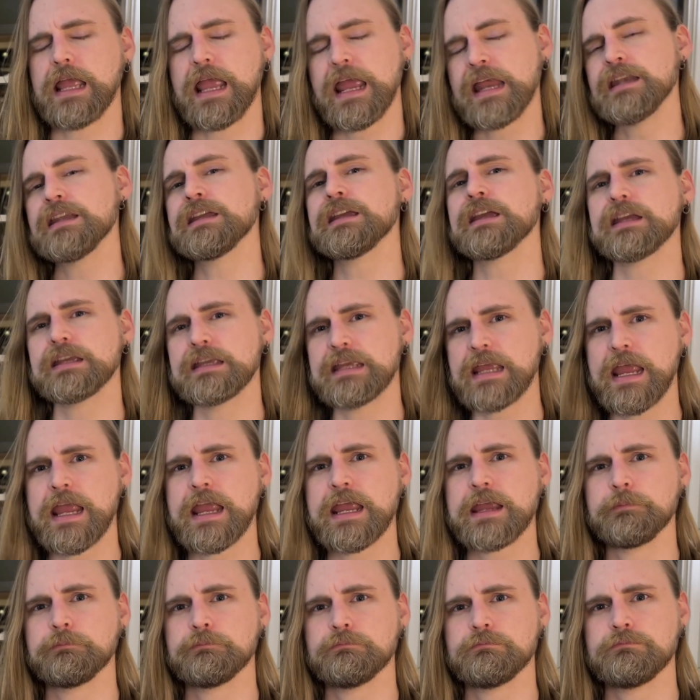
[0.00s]
Ending a
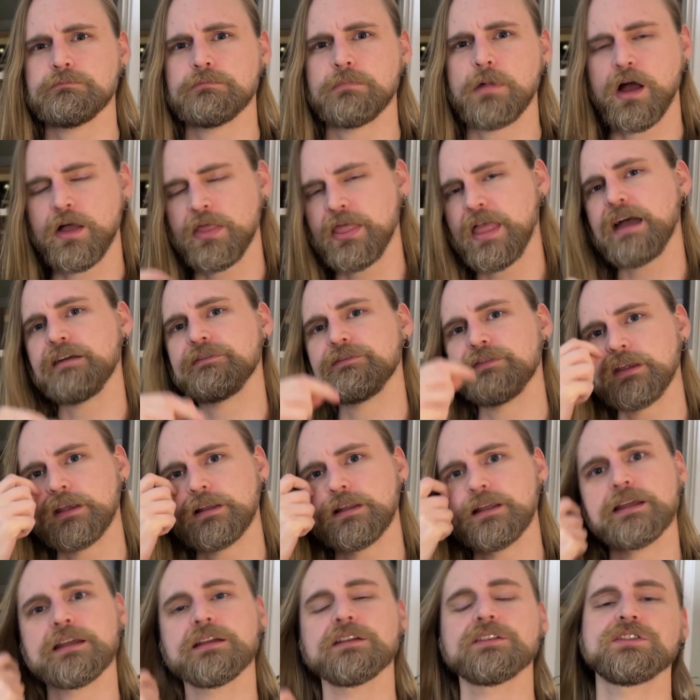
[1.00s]
game on that
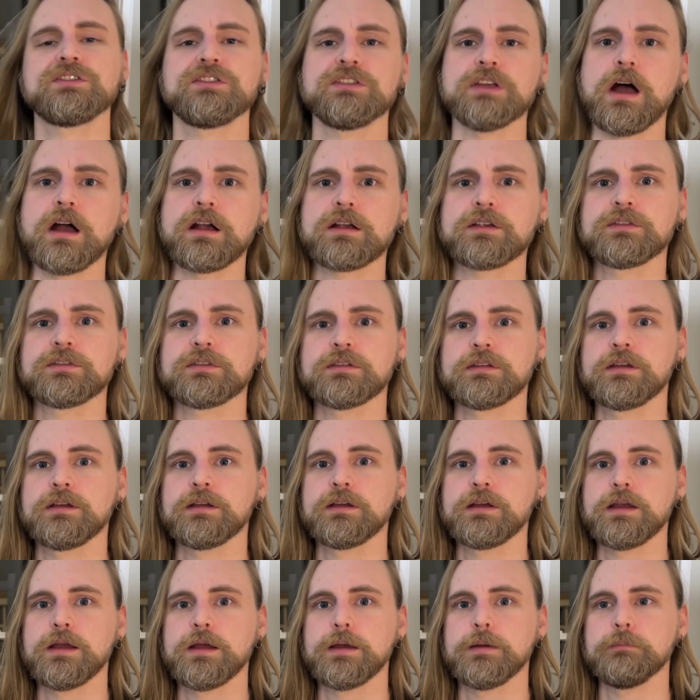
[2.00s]
feeling sucks,
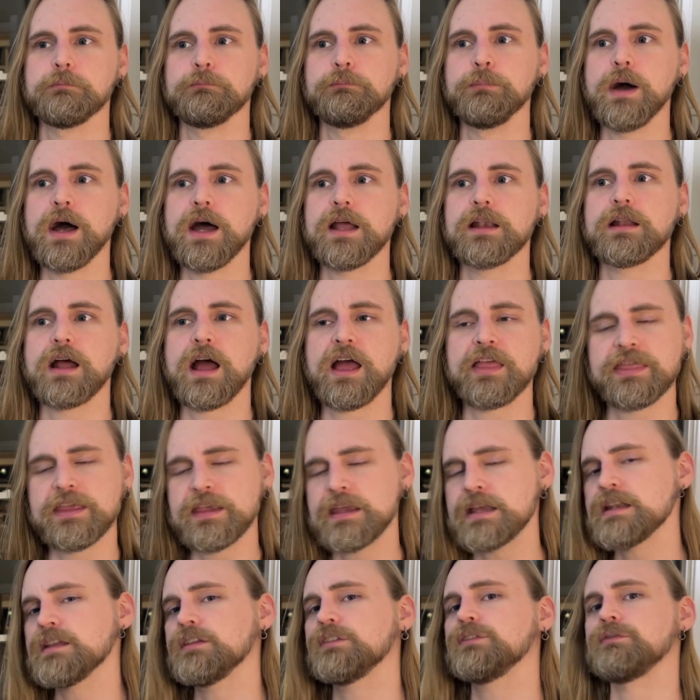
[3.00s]
but I
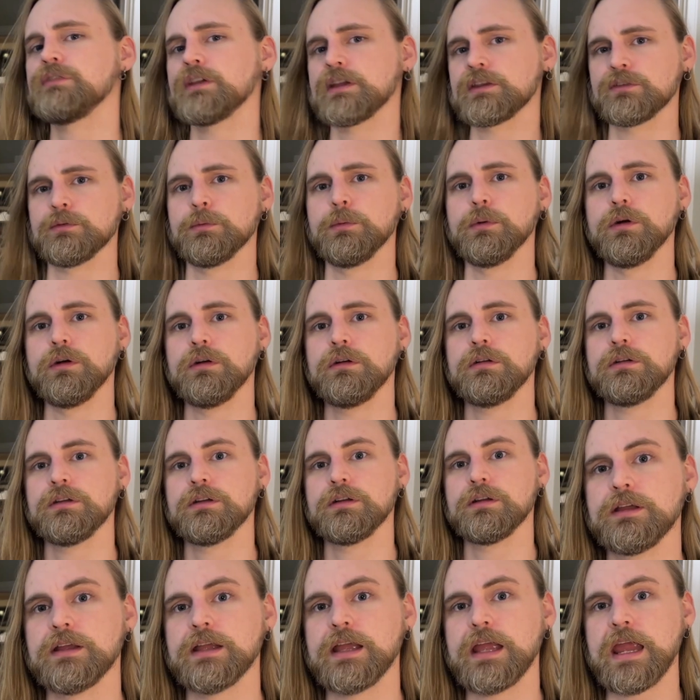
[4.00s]
think it is fixable,
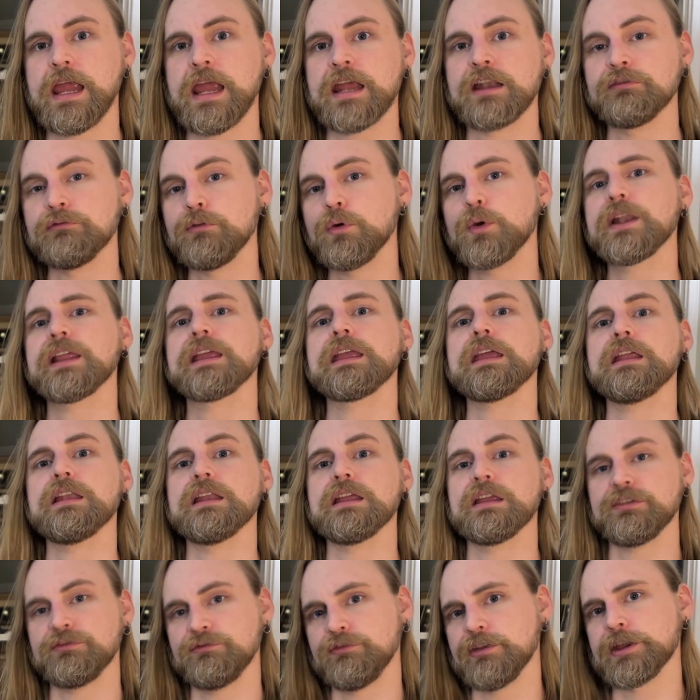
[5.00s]
and avoiding
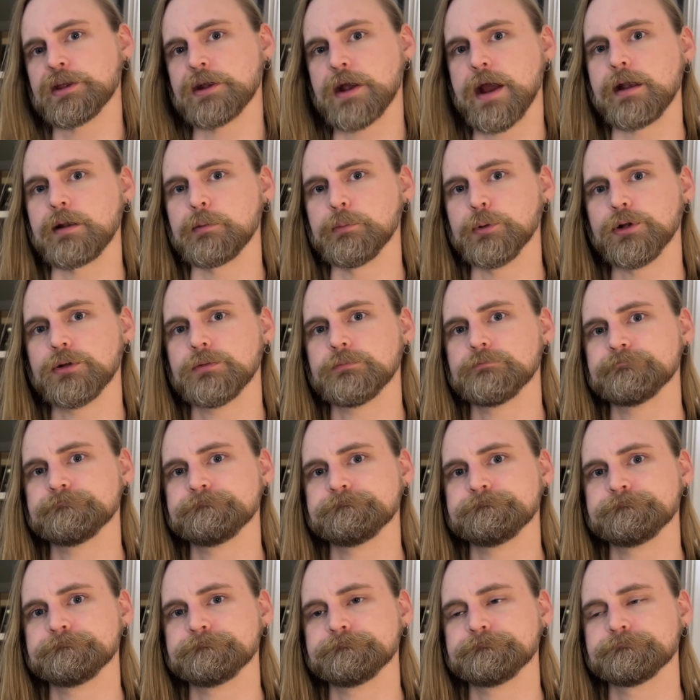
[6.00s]
it is figure-outable.
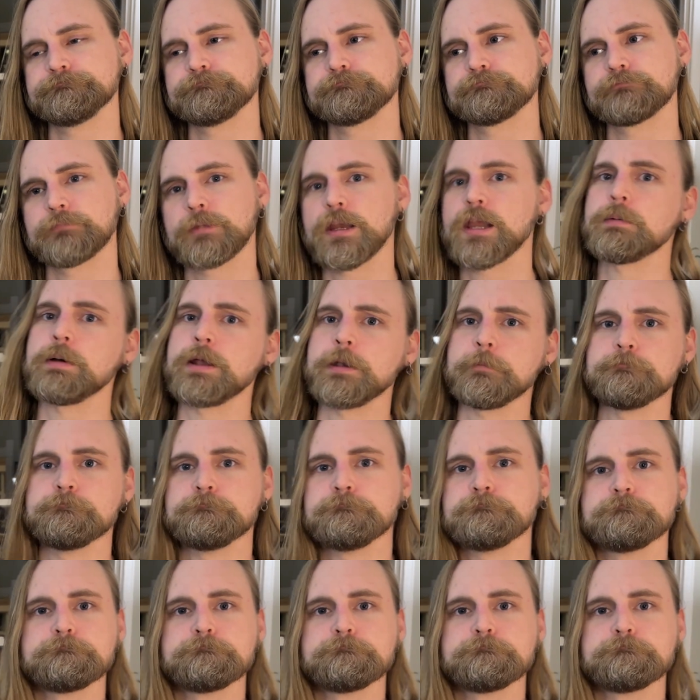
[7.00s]
Come on.